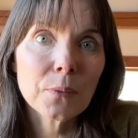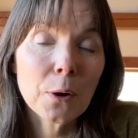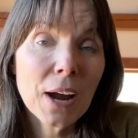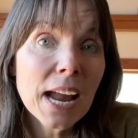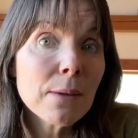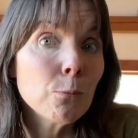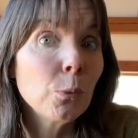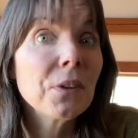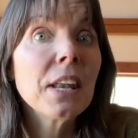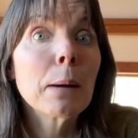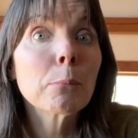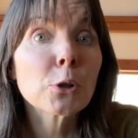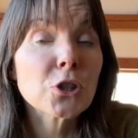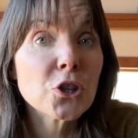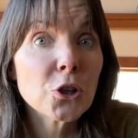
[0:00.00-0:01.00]
Okay, well,
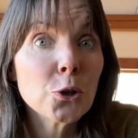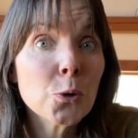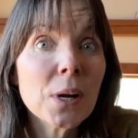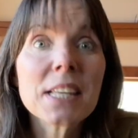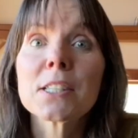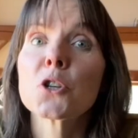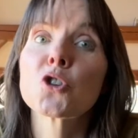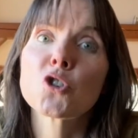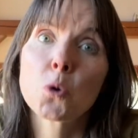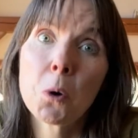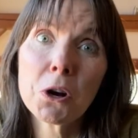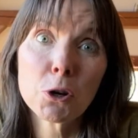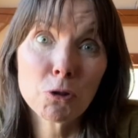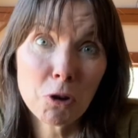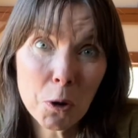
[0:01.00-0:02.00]
number 2 is a
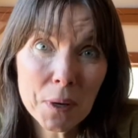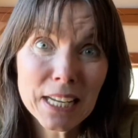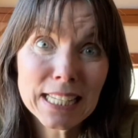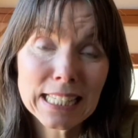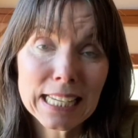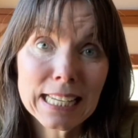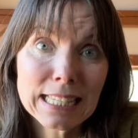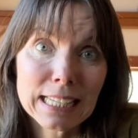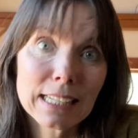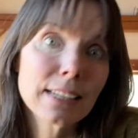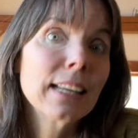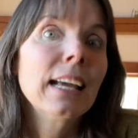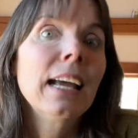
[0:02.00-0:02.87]
short growing season.